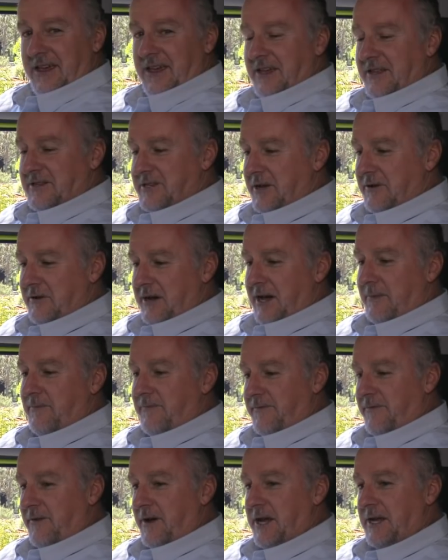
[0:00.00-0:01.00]
So up
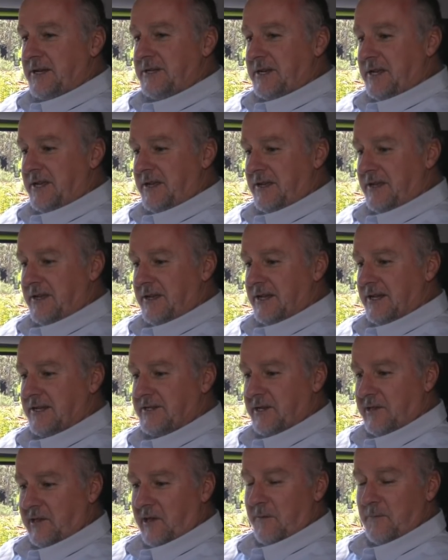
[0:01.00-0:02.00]
front,
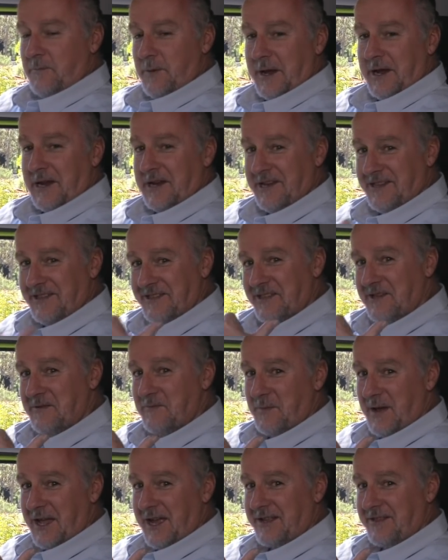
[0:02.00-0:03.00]
it's a lot better
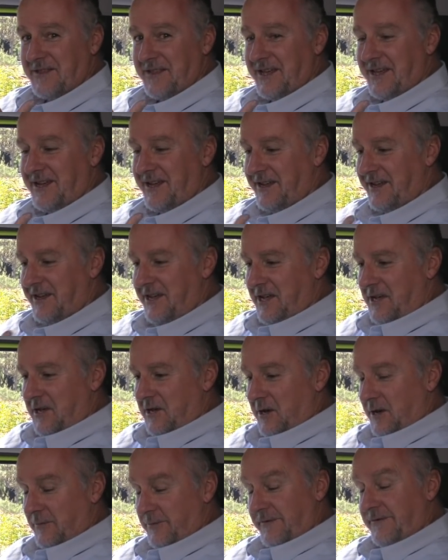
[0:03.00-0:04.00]
than back there.
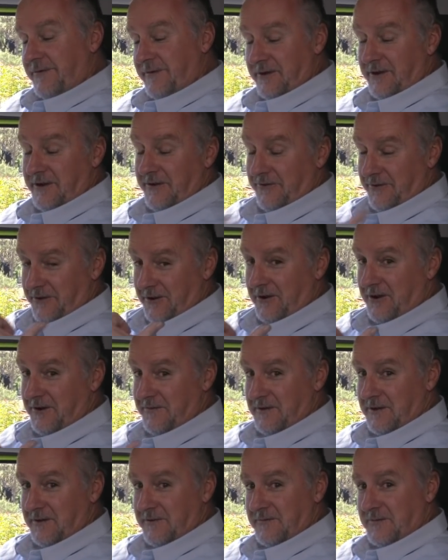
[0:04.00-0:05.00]
I prefer to
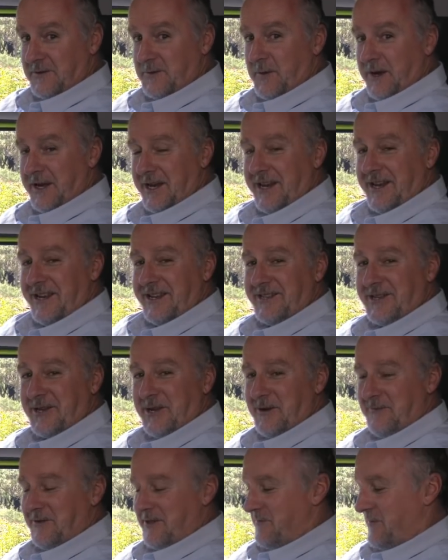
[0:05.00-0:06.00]
drive than spend any
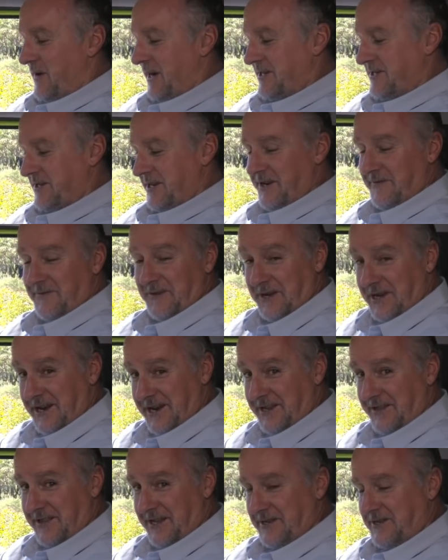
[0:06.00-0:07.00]
time in the back seat if you're
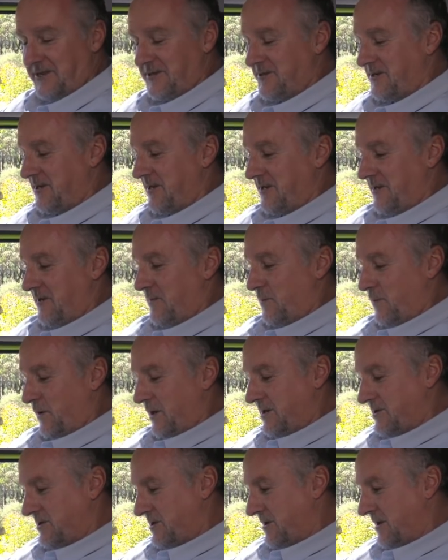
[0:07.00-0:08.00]
getting that distinct
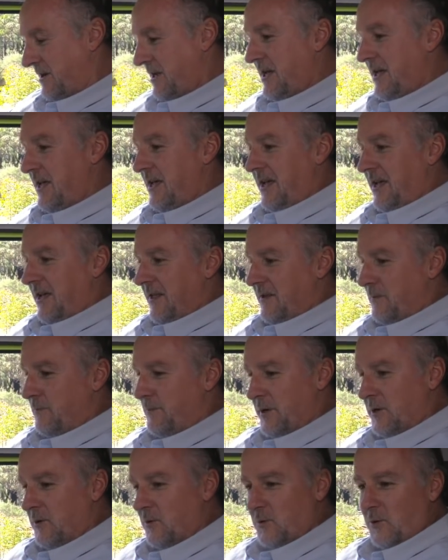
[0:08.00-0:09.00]
impression. The
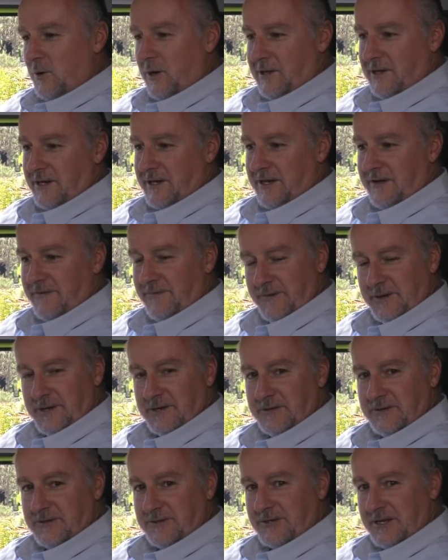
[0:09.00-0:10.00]
build quality
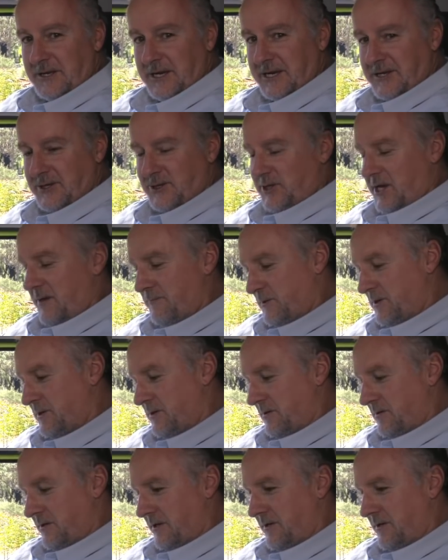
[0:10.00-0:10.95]
feels exceptional